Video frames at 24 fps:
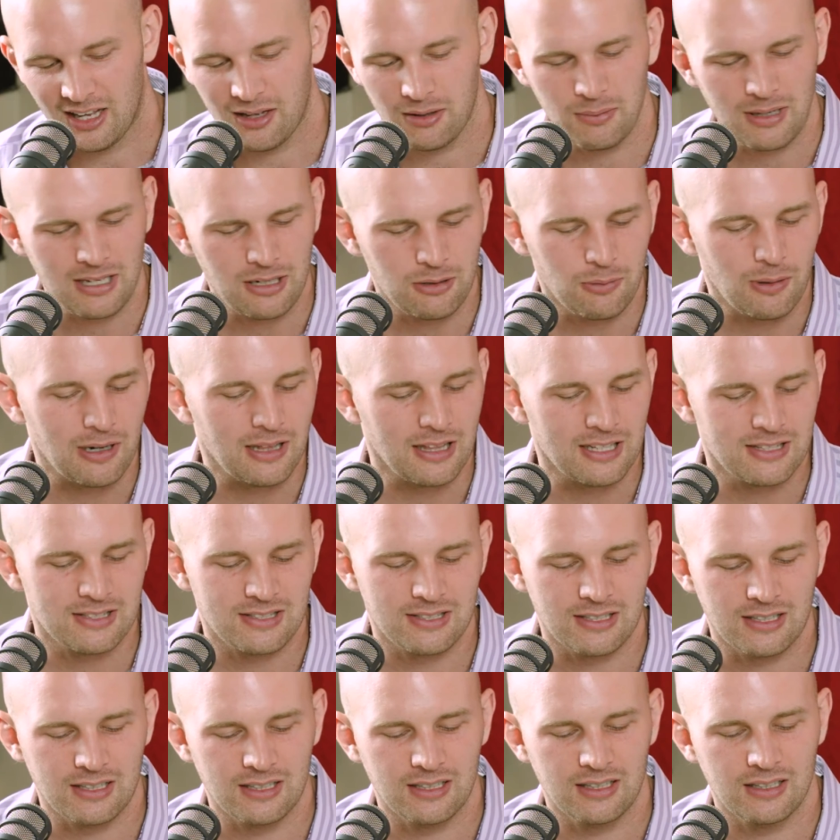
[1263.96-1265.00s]
Anyway, let's
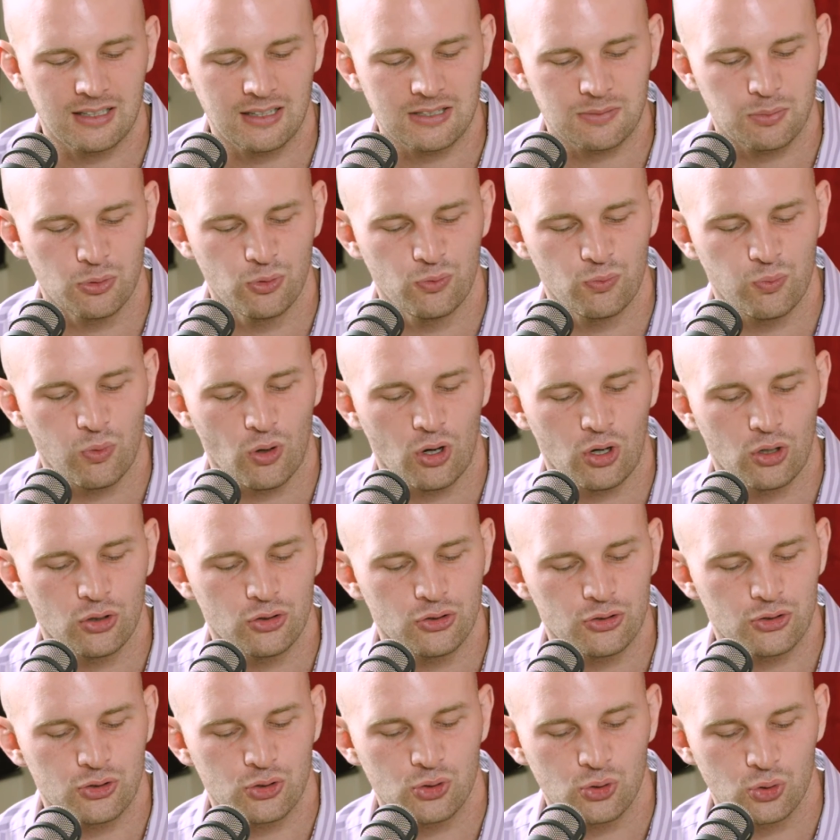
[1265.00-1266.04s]
move
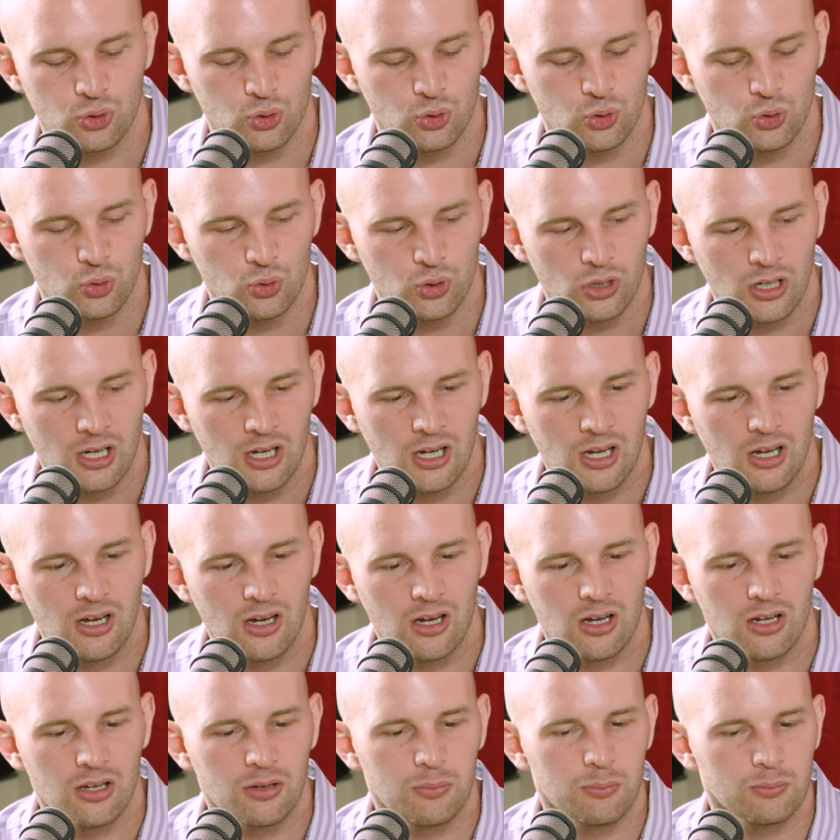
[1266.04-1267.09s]
on to
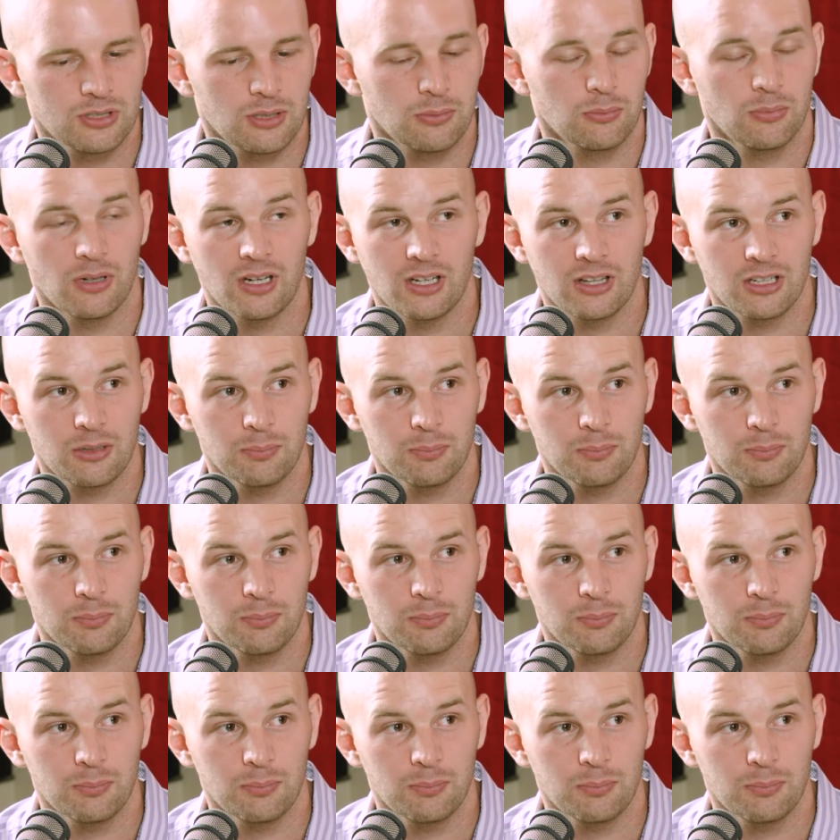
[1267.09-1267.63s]
some of my other